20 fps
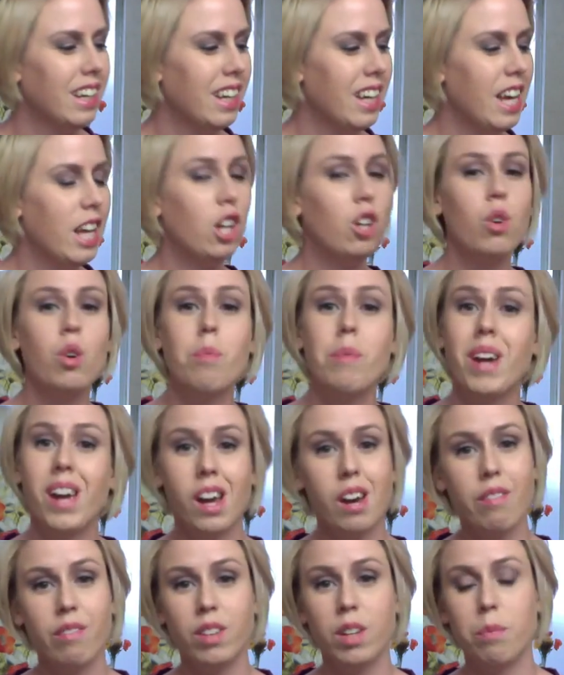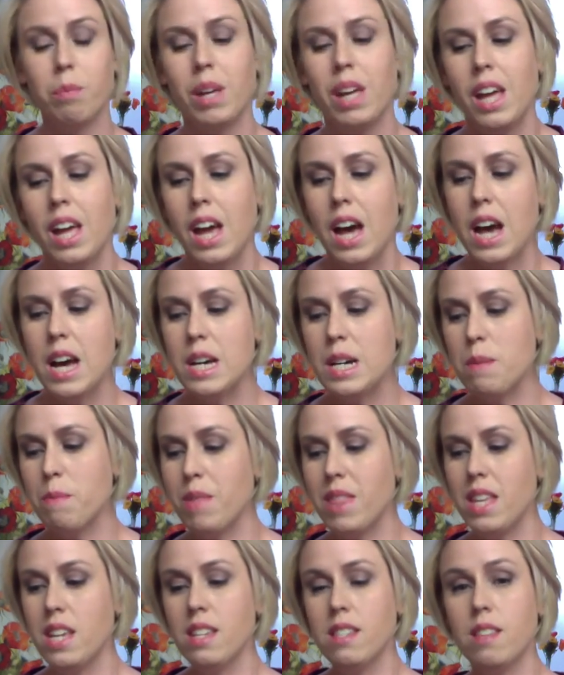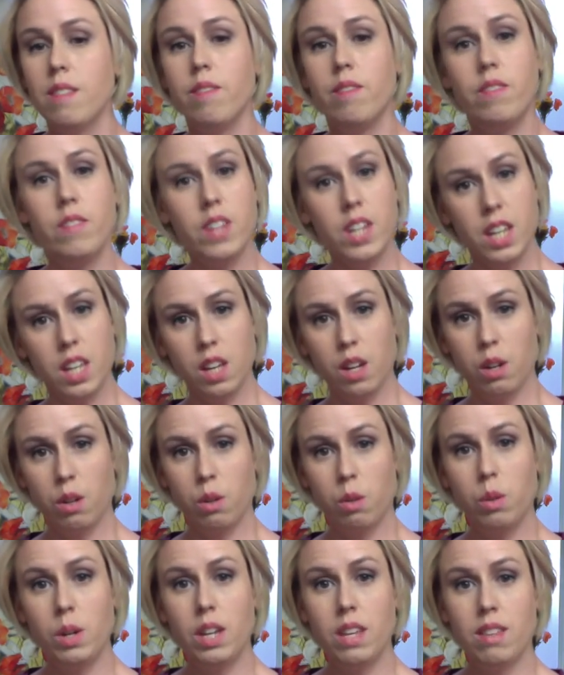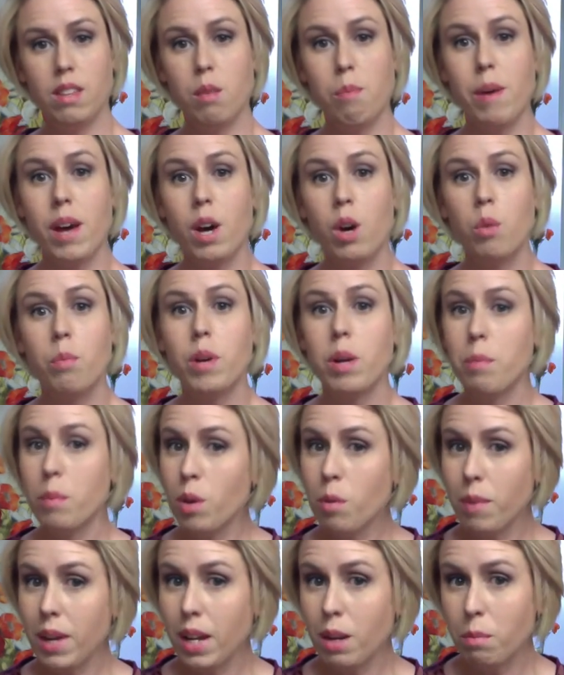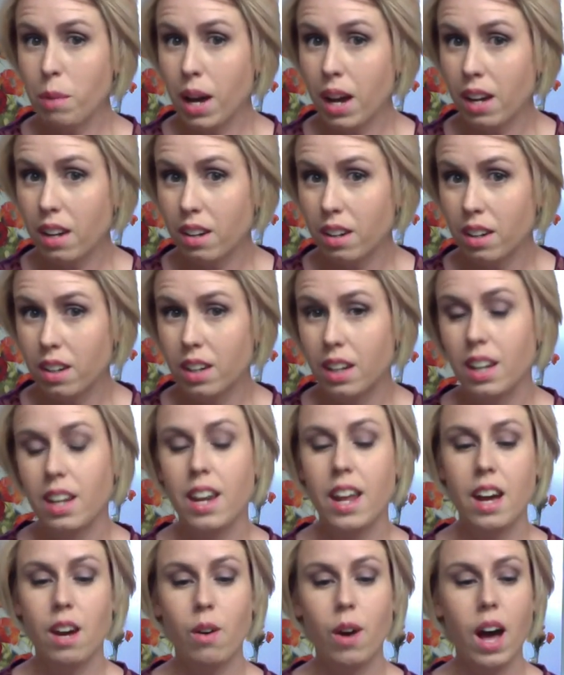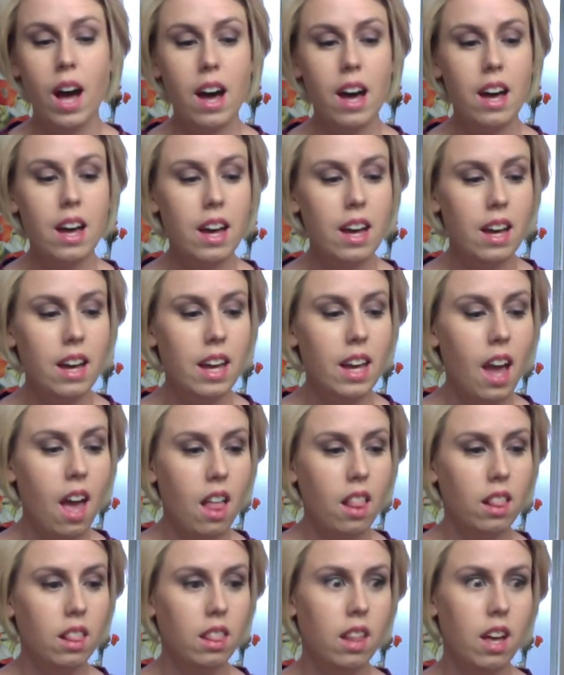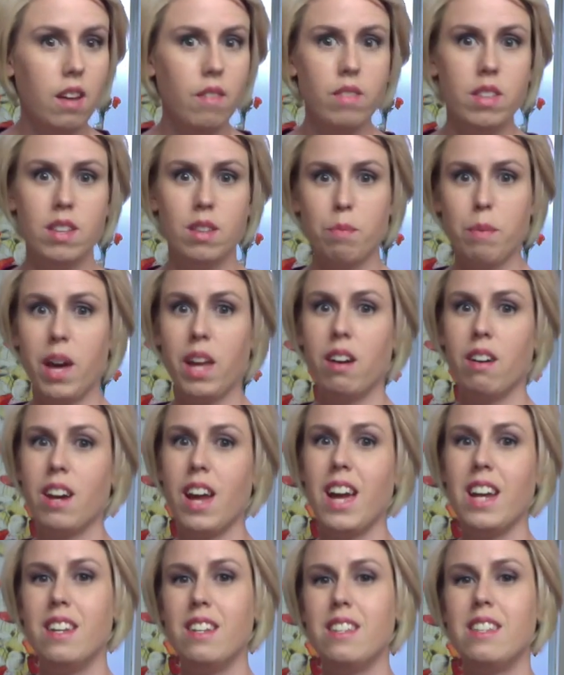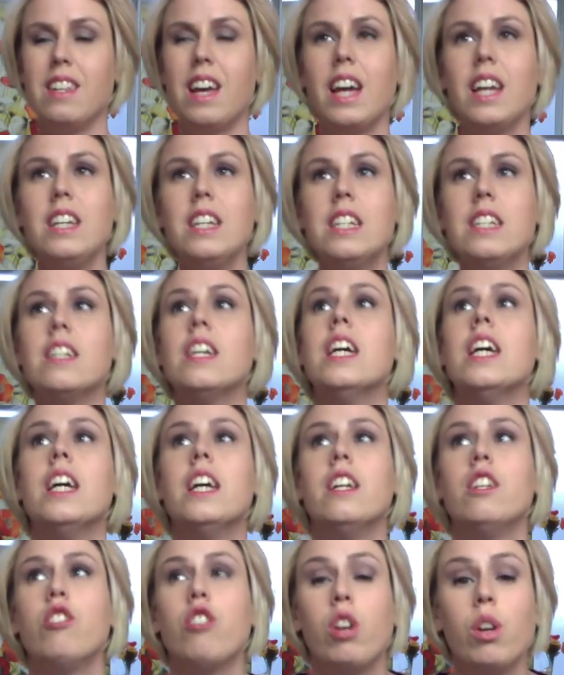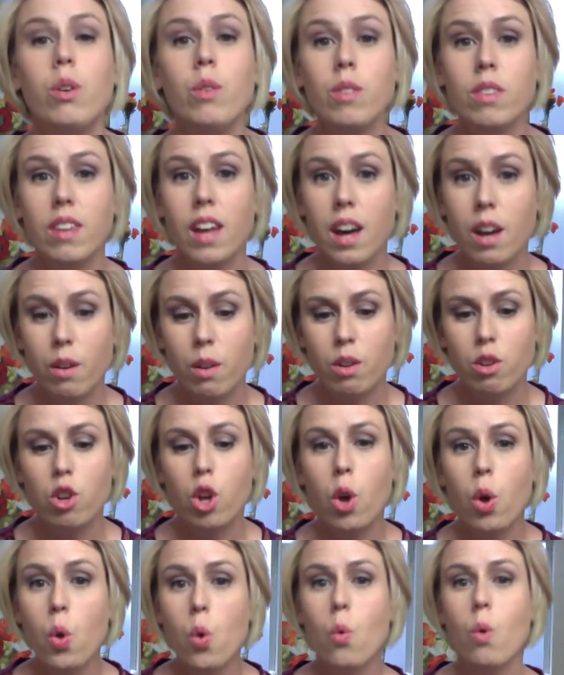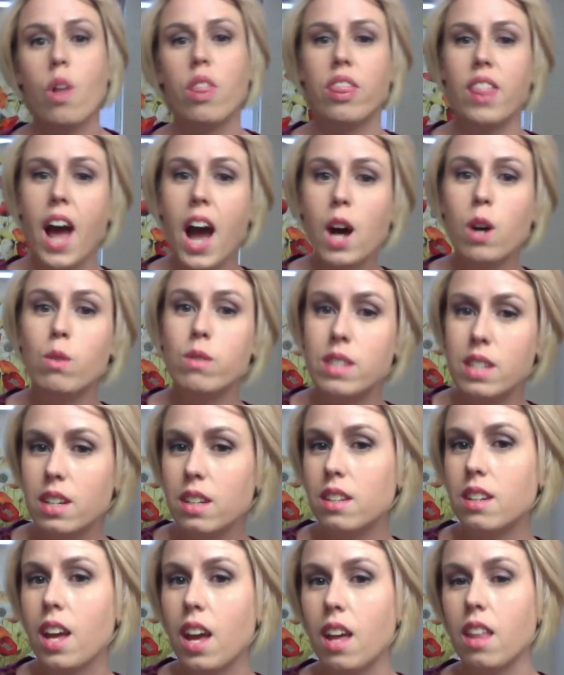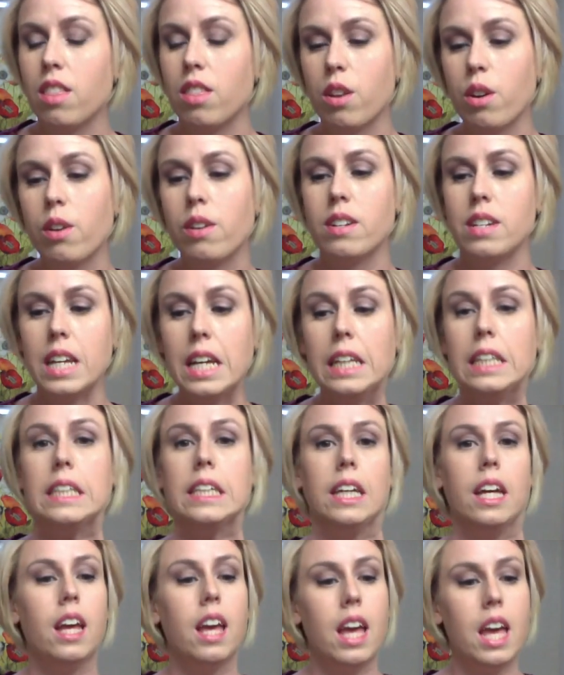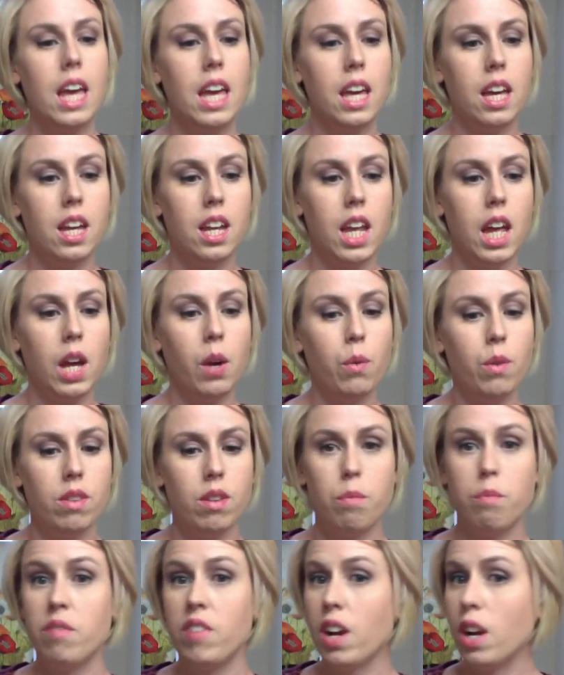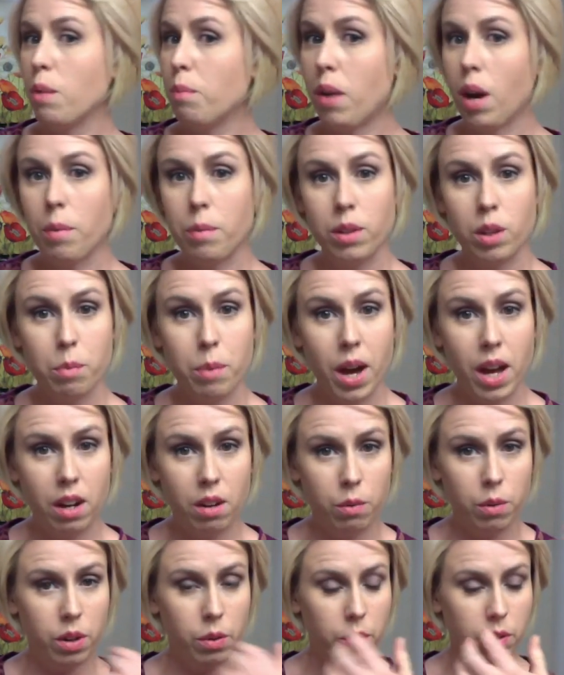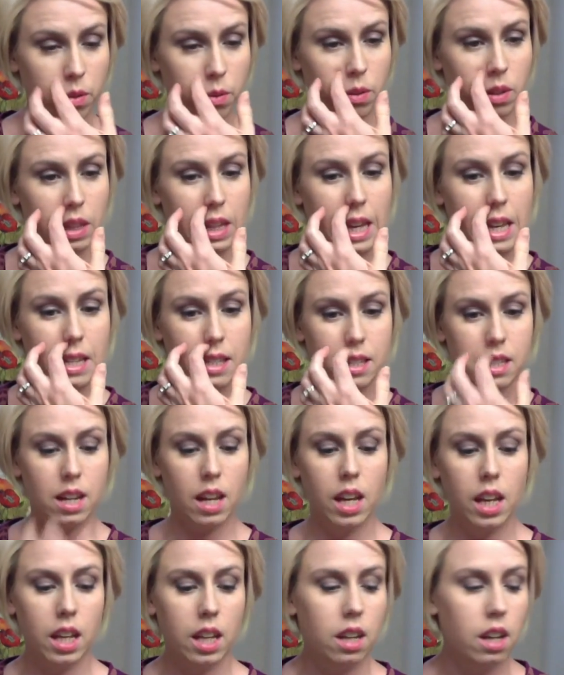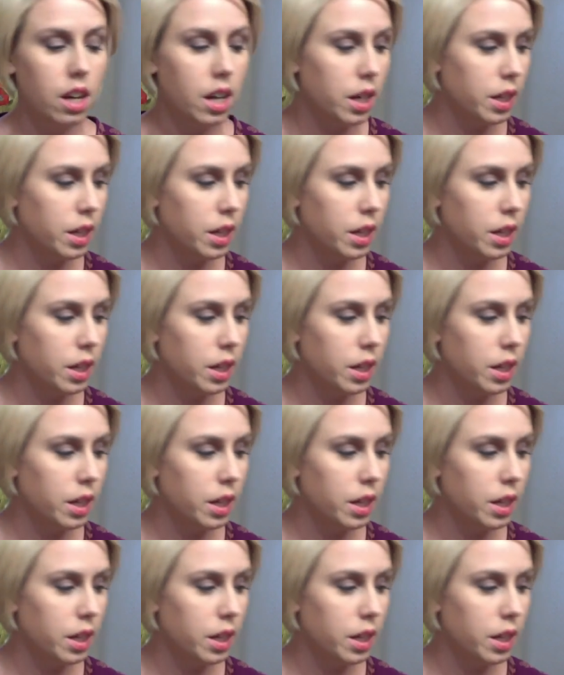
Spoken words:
Ignore my hair flip. This video is about my mermaid pattern. Now, I love this pattern. I designed it in 2013, and it was a very popular pattern when it was released, and